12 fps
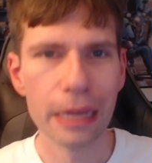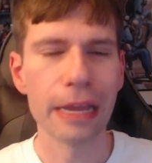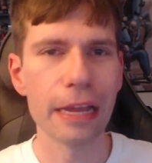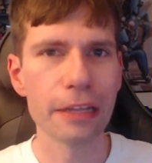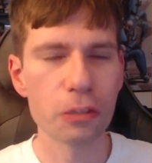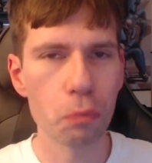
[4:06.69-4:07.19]

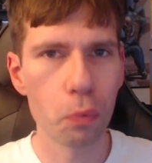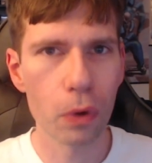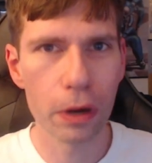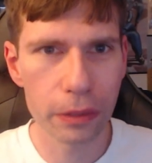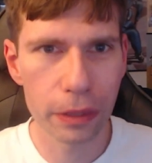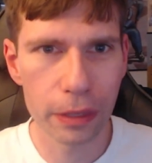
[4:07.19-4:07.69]
It's
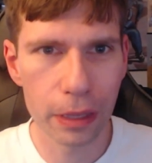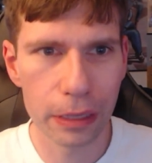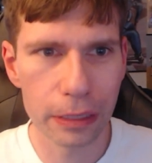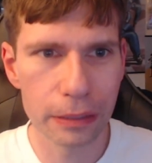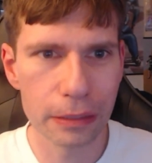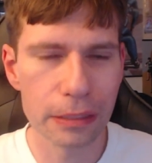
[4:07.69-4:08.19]
worth
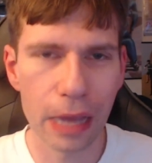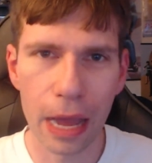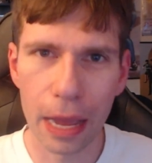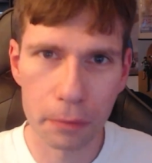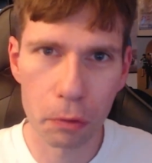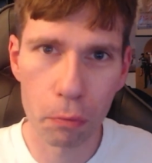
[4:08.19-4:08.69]
the
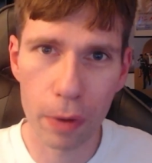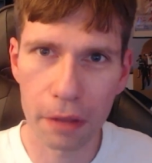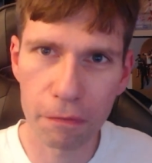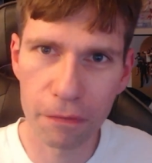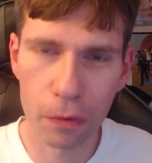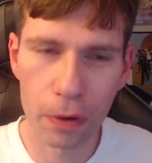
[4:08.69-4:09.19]
time to
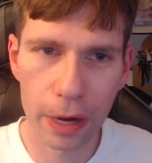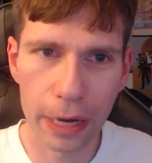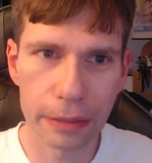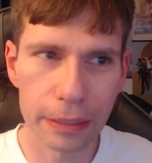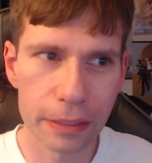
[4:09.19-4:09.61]
wait for it.